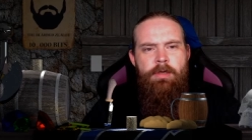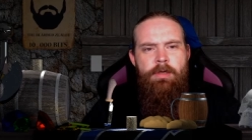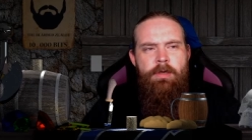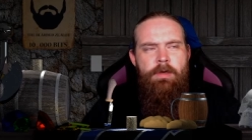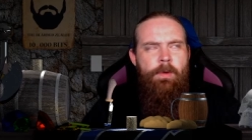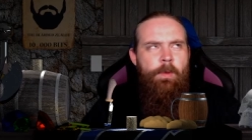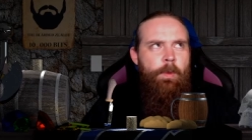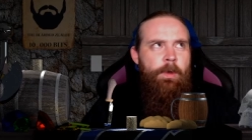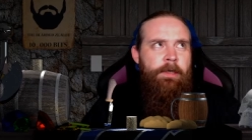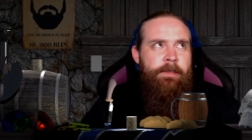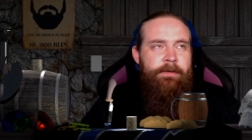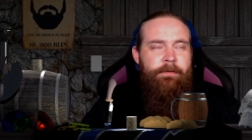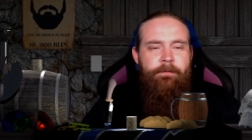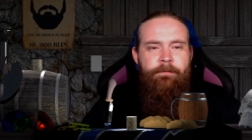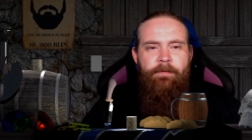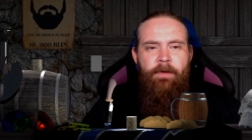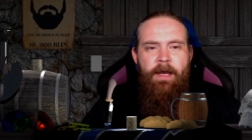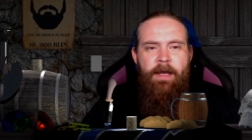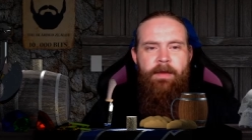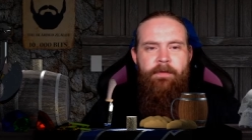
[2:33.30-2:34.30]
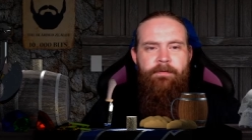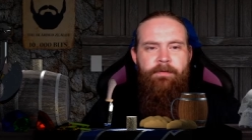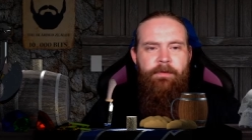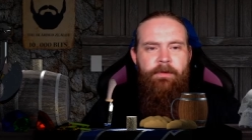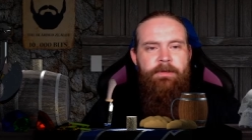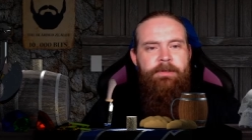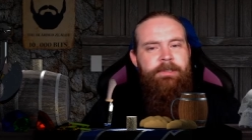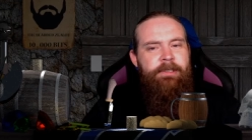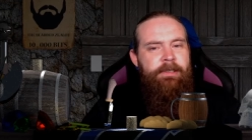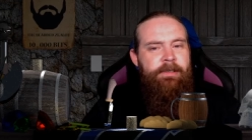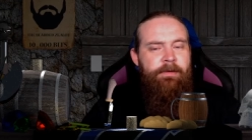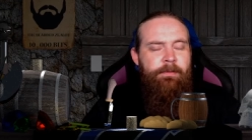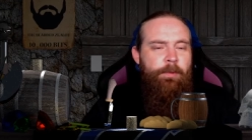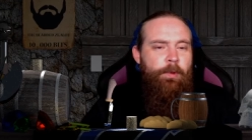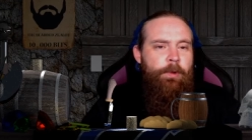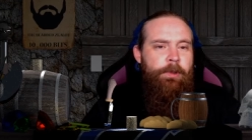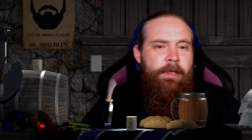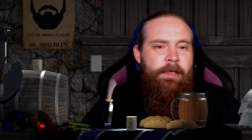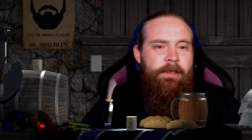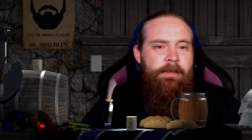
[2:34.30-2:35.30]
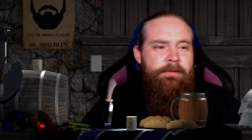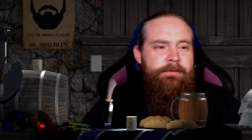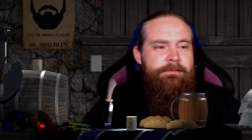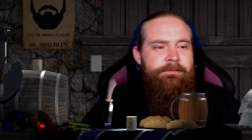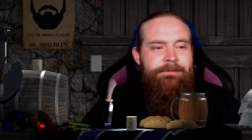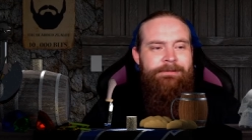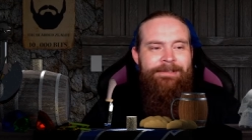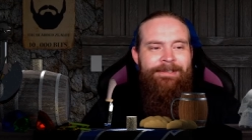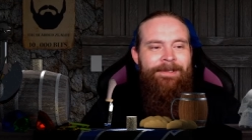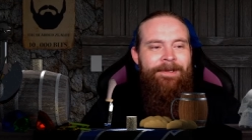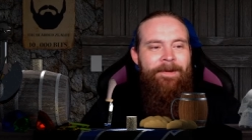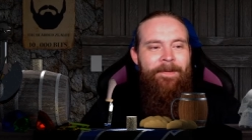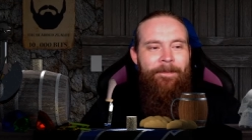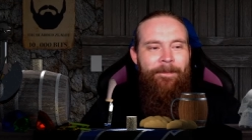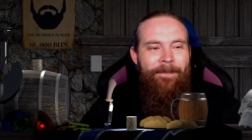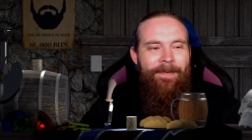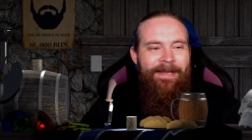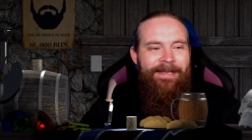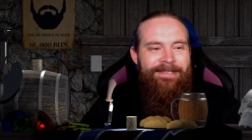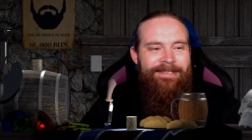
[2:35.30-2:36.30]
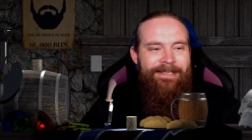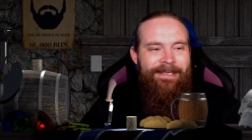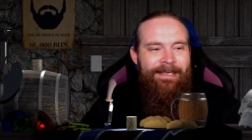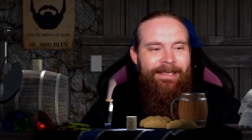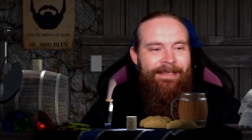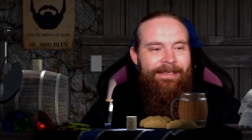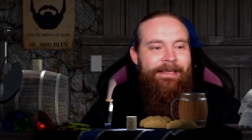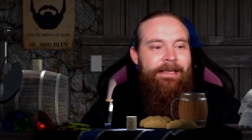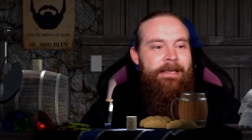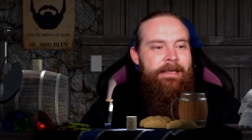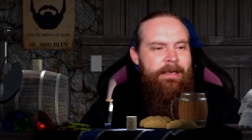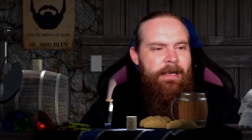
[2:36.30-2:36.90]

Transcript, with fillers: What five thirty in the morning, basically.